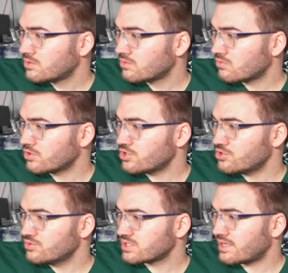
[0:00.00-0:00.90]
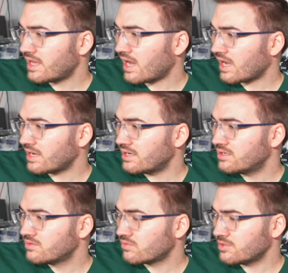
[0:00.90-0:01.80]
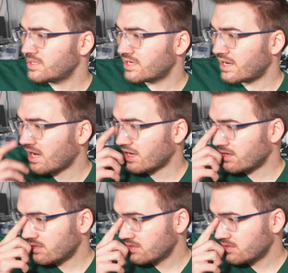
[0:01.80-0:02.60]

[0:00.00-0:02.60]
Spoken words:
Would you use a 9? What do you mean a 9?